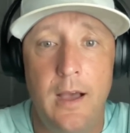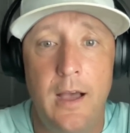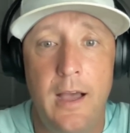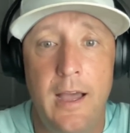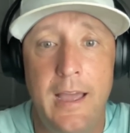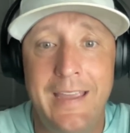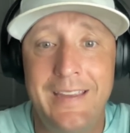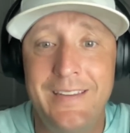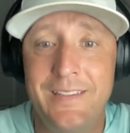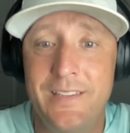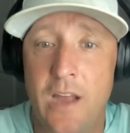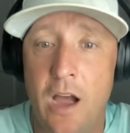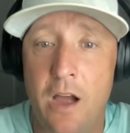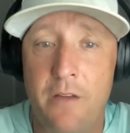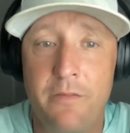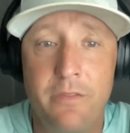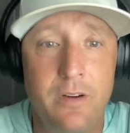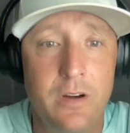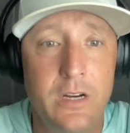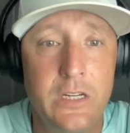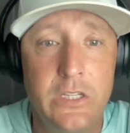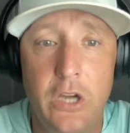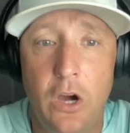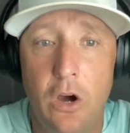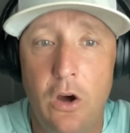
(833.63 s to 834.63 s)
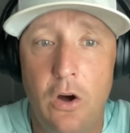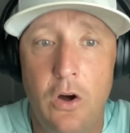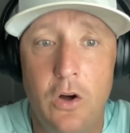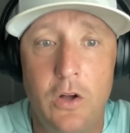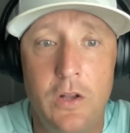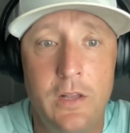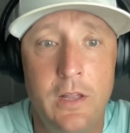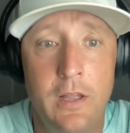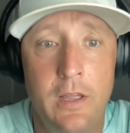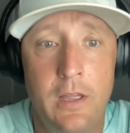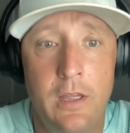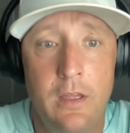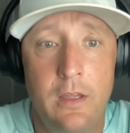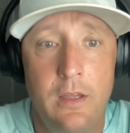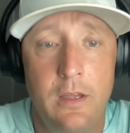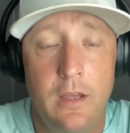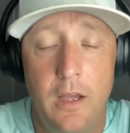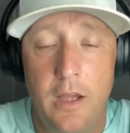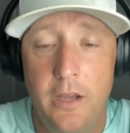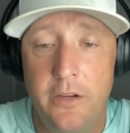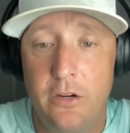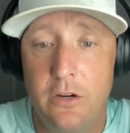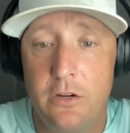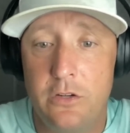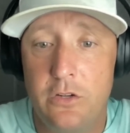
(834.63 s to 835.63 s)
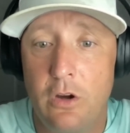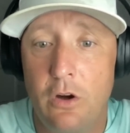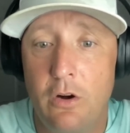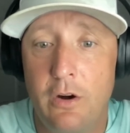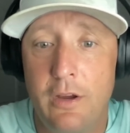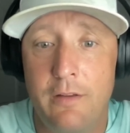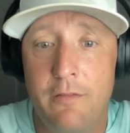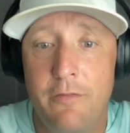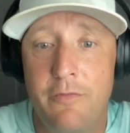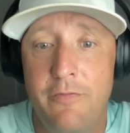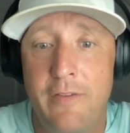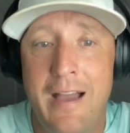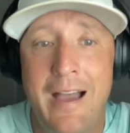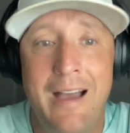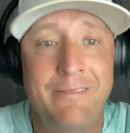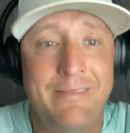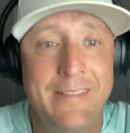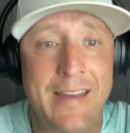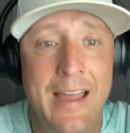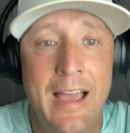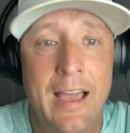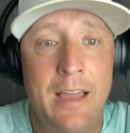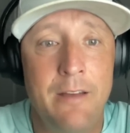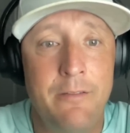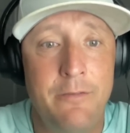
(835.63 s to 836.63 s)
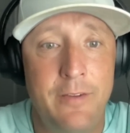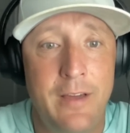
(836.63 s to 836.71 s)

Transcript: He's not very tall. You're talking 5'9",